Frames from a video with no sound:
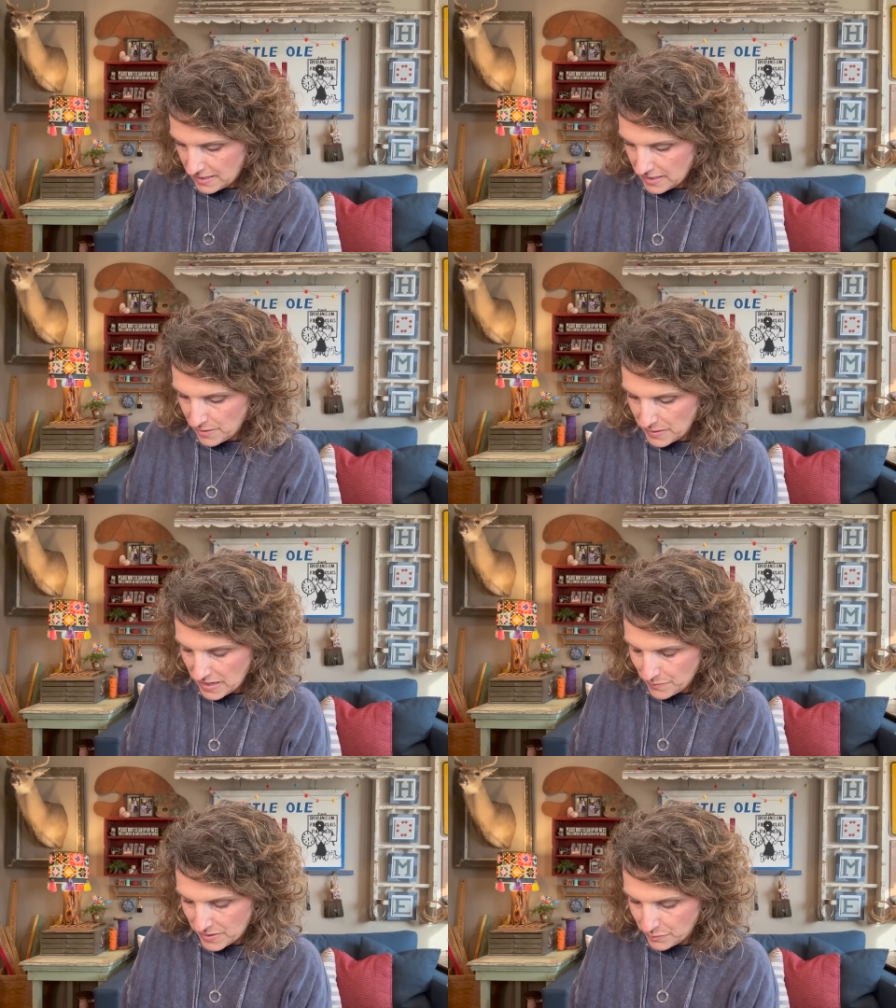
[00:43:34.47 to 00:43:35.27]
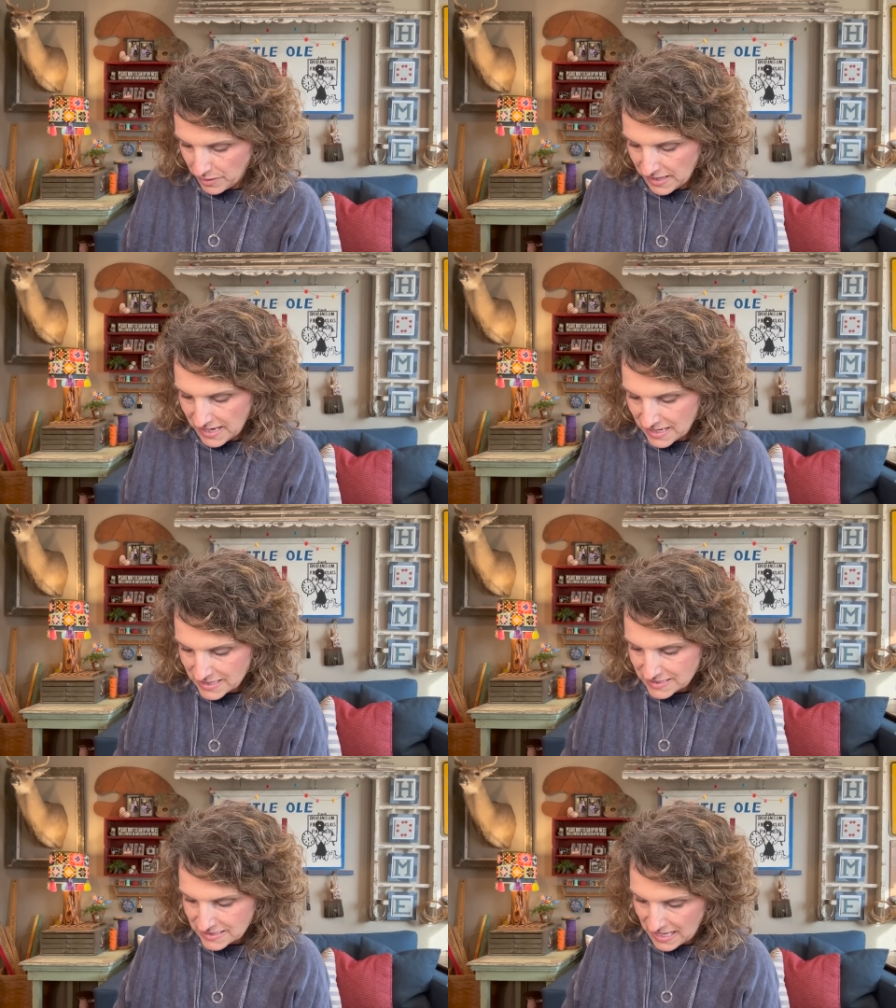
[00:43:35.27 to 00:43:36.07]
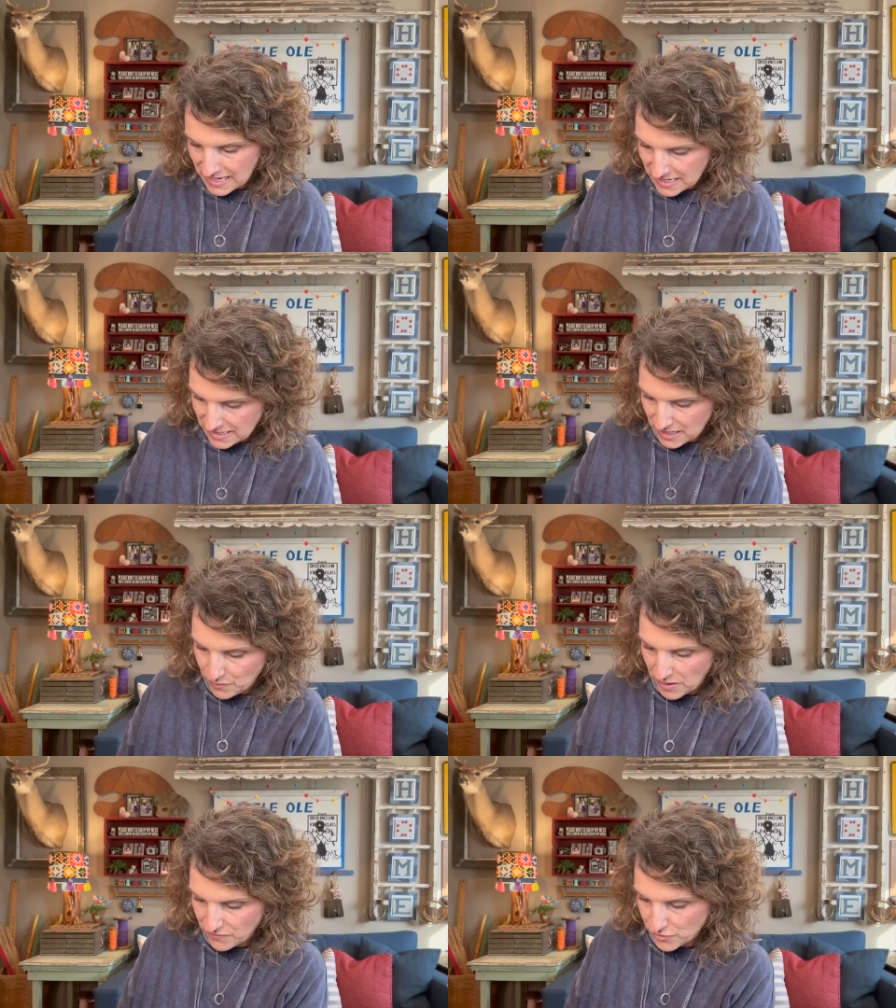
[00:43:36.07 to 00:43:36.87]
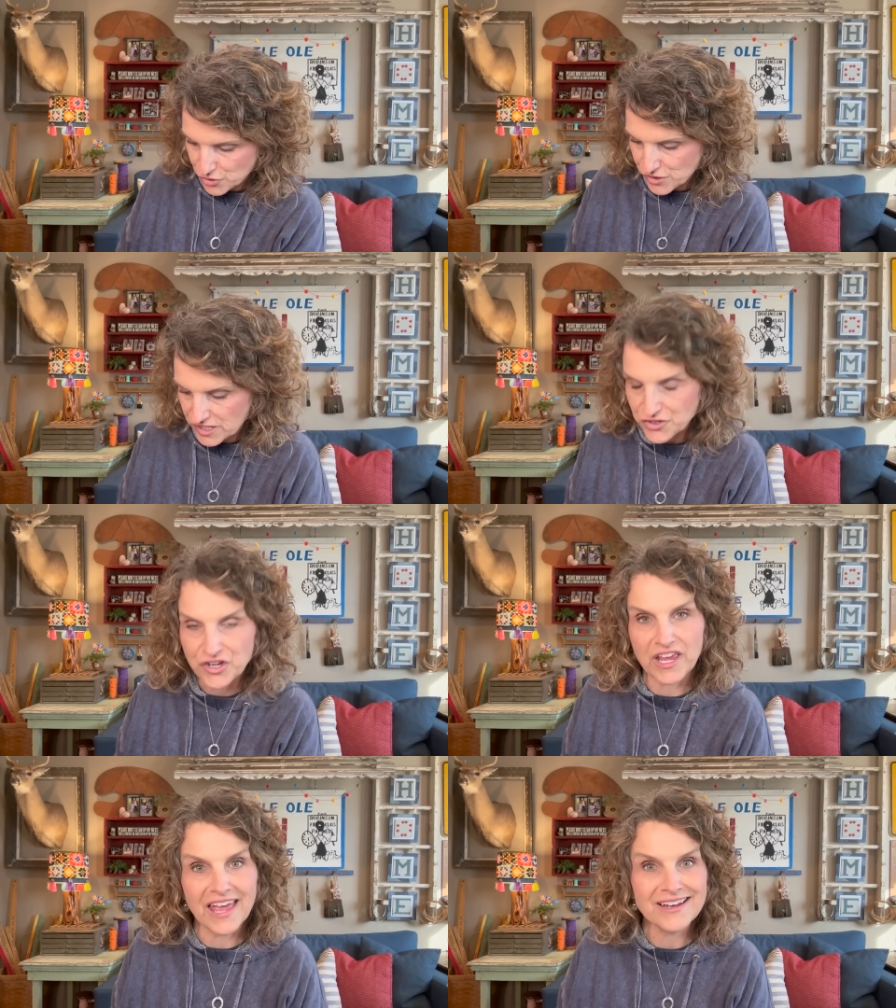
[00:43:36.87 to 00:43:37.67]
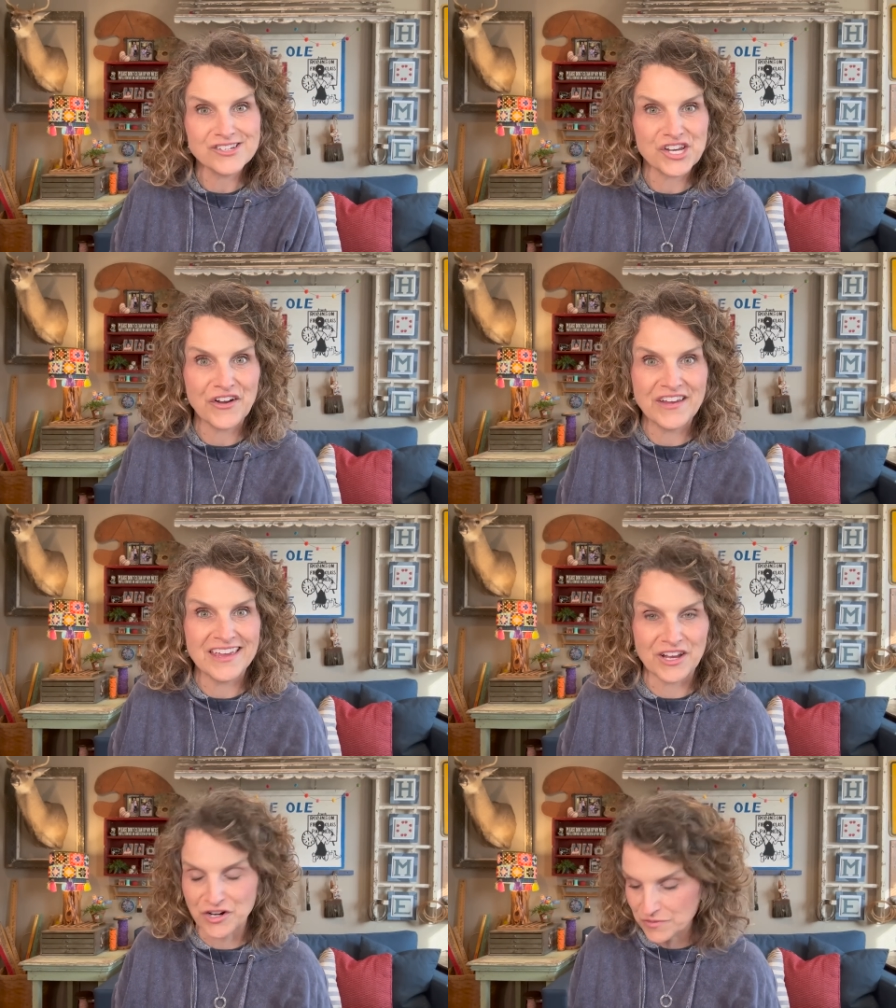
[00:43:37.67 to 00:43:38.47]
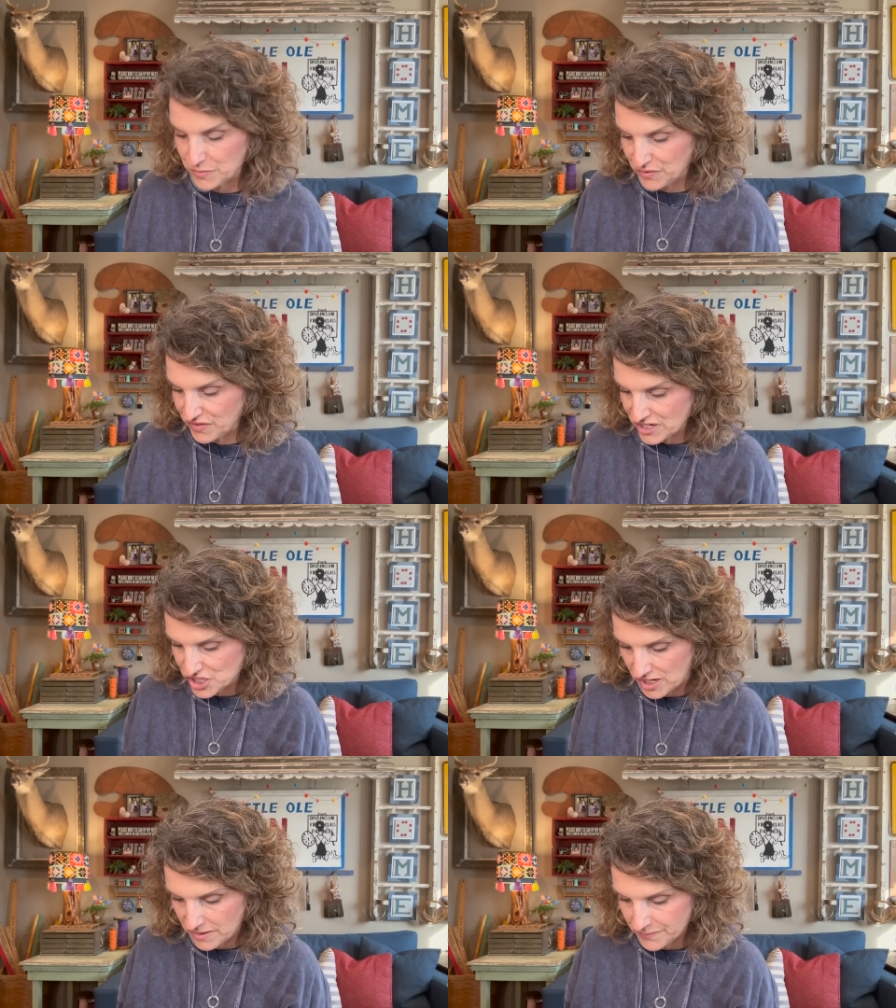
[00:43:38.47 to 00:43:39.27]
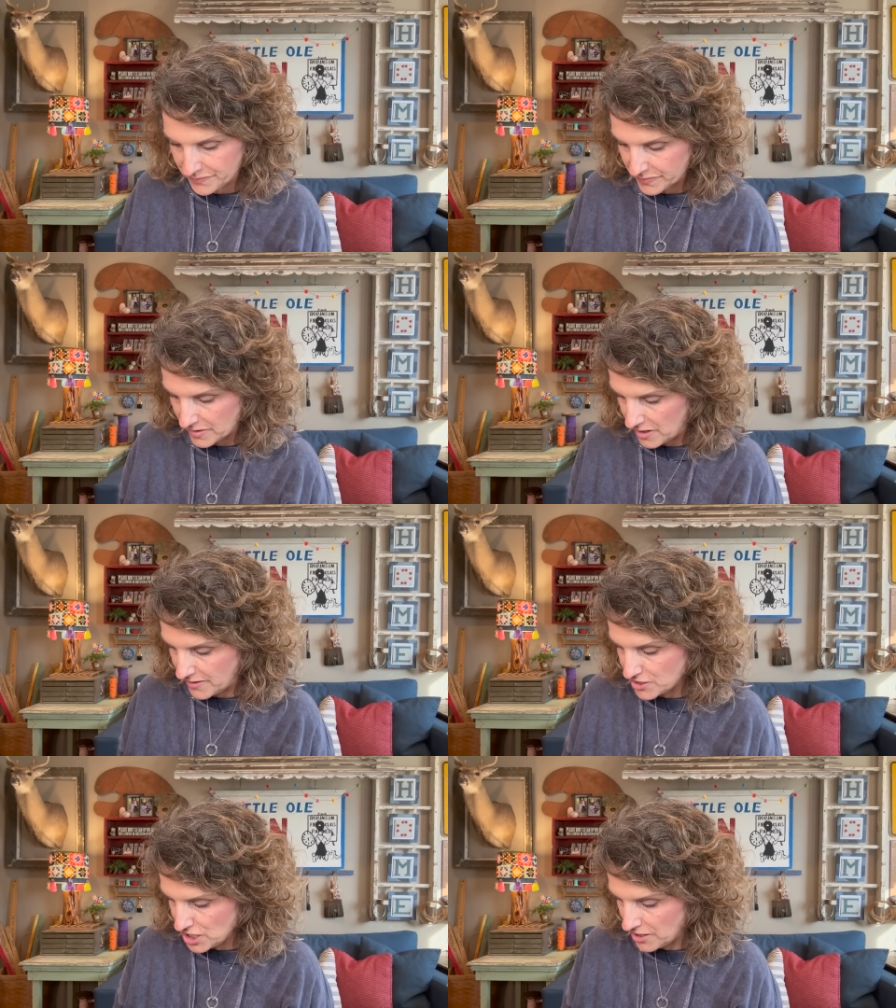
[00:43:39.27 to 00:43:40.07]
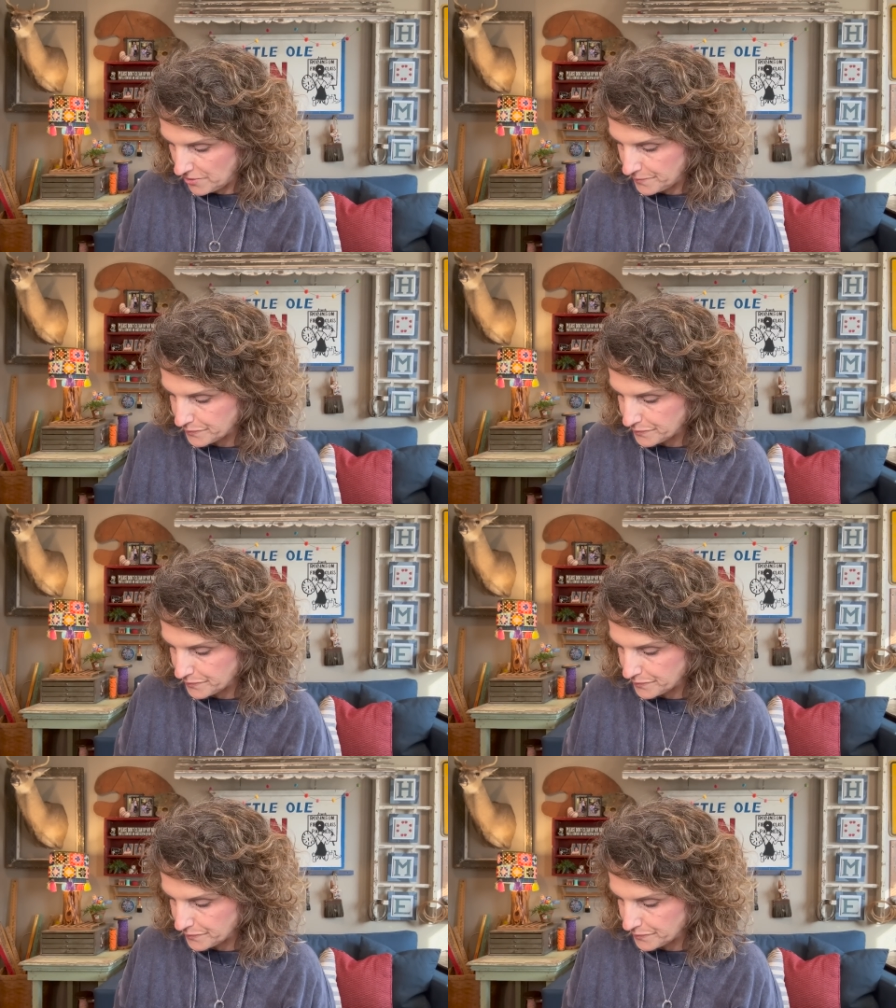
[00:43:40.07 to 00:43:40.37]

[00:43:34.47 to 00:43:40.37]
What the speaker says: coming up in plans and in my future stitching and sharing here with finishing on the channel.